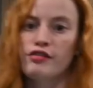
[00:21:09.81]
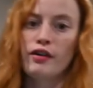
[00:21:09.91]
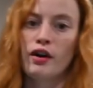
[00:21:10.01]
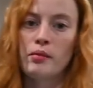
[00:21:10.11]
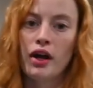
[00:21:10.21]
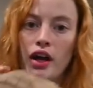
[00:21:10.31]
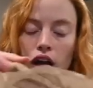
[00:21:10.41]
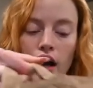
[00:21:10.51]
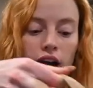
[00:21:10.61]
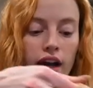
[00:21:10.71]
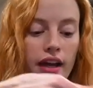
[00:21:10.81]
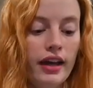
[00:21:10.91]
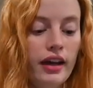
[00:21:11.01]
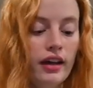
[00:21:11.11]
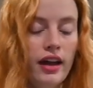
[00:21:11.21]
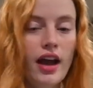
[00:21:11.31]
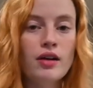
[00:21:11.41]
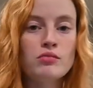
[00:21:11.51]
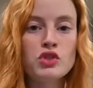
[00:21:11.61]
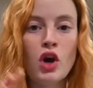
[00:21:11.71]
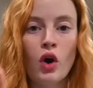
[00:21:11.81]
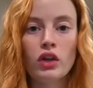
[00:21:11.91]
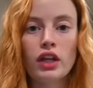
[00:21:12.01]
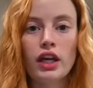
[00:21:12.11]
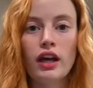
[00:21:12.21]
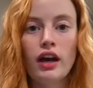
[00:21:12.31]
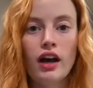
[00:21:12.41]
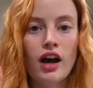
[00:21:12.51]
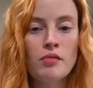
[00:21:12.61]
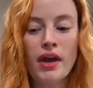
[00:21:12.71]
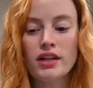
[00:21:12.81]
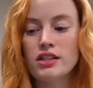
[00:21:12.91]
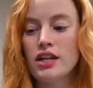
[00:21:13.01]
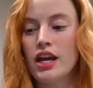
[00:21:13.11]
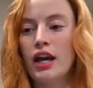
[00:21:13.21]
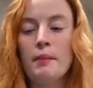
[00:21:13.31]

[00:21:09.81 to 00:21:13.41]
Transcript: firm. I am totally abandoning